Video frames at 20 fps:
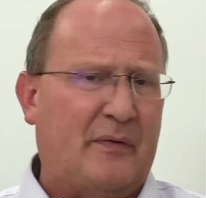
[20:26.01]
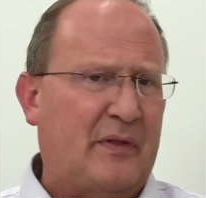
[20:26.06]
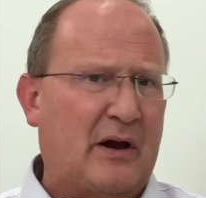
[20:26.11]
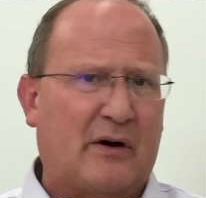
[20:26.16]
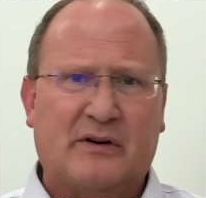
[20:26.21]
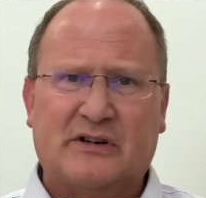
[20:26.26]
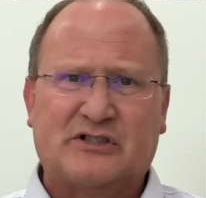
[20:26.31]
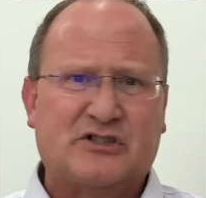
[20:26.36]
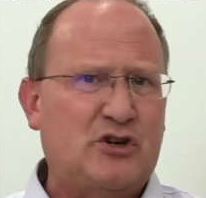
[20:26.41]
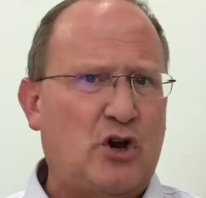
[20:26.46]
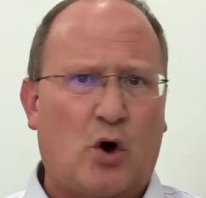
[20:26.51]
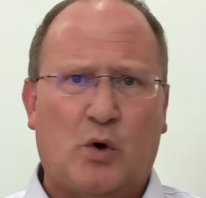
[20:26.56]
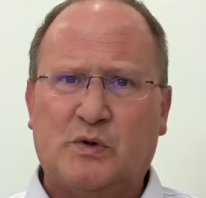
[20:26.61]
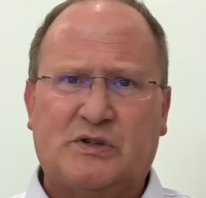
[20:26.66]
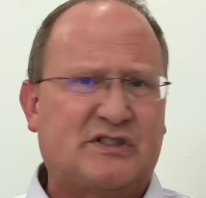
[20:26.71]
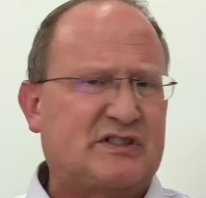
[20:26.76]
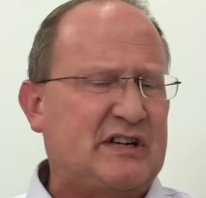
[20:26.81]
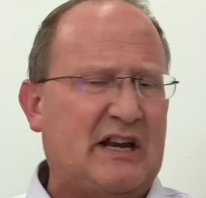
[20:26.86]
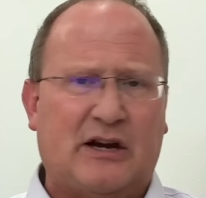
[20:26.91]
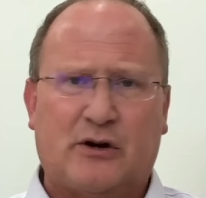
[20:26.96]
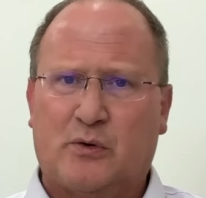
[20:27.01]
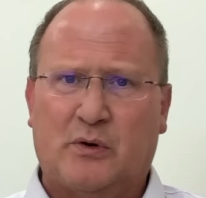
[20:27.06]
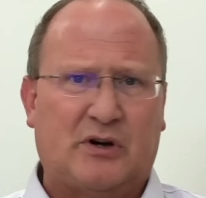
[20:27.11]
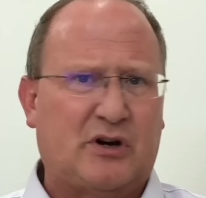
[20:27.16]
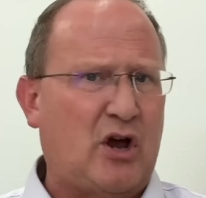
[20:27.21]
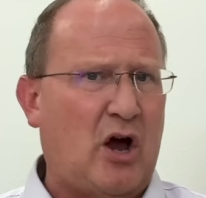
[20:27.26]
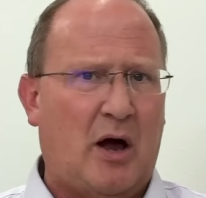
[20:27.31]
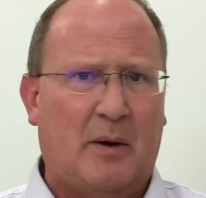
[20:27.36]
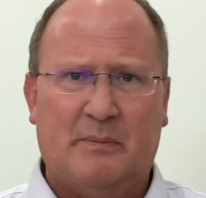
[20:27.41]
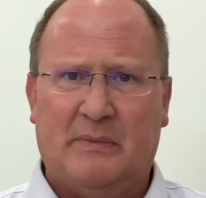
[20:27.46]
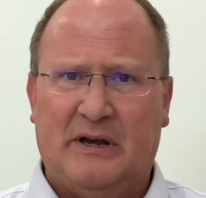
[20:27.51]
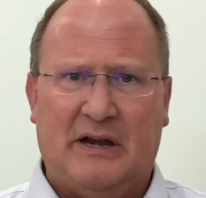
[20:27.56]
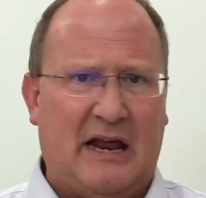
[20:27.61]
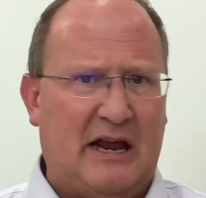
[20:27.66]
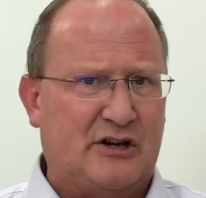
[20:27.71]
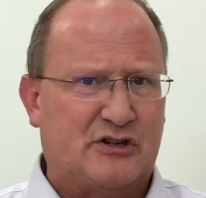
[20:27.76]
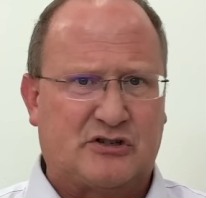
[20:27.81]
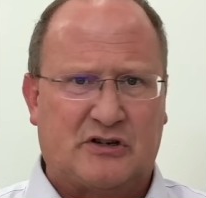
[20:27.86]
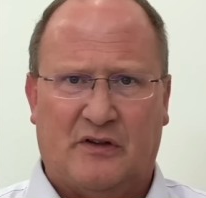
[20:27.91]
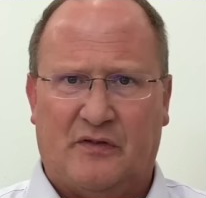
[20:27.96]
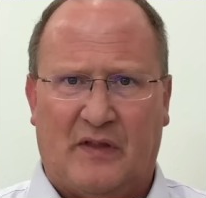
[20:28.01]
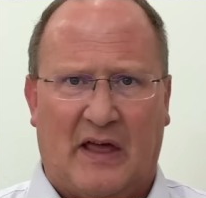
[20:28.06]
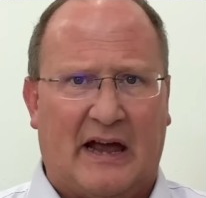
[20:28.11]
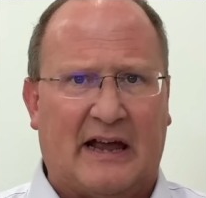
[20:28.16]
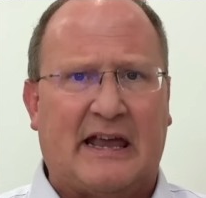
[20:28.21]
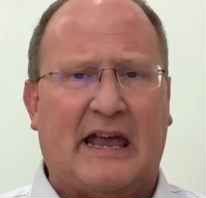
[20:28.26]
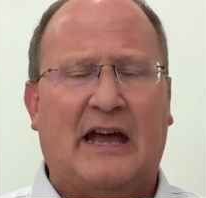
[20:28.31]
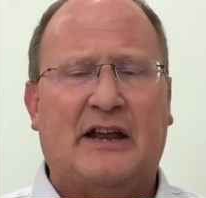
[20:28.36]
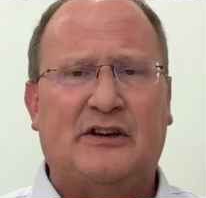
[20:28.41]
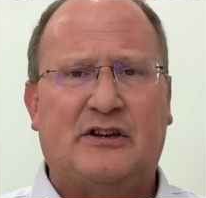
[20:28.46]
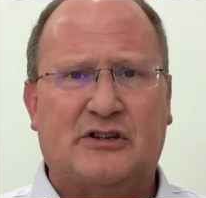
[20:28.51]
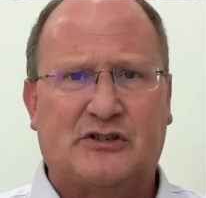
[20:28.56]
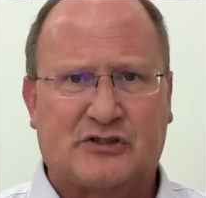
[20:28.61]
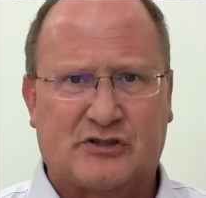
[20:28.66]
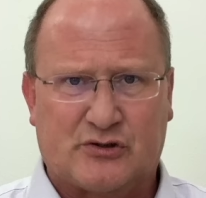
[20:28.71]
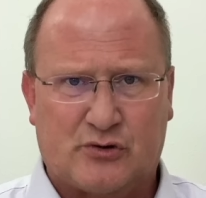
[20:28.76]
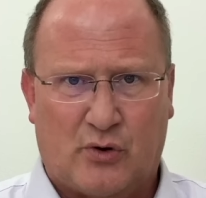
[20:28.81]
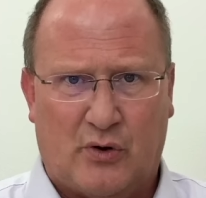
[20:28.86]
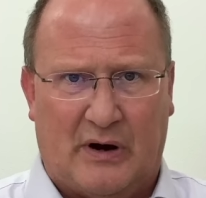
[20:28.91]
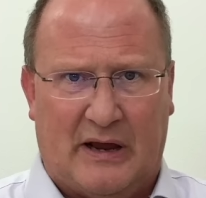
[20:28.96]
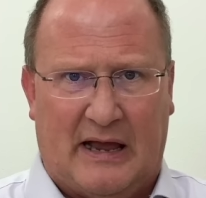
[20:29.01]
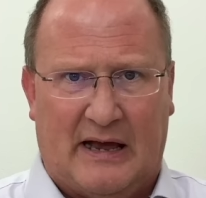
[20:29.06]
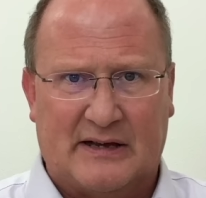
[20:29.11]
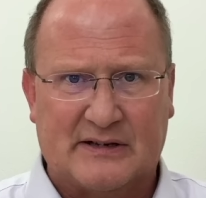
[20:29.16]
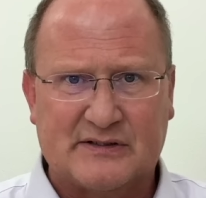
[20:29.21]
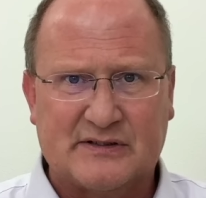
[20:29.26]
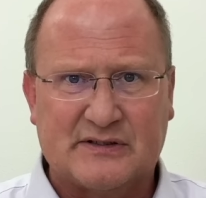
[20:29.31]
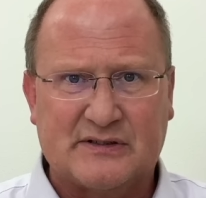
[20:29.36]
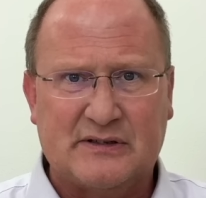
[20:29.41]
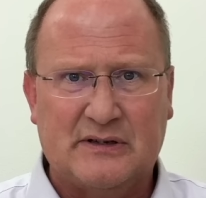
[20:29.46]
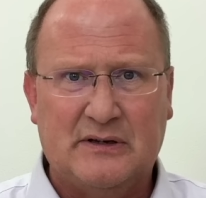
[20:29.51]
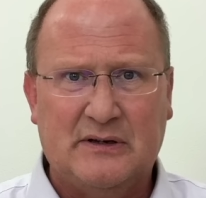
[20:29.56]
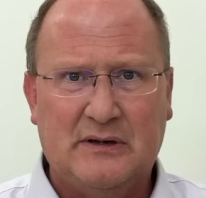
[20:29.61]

There is no secret combination that can destroy us.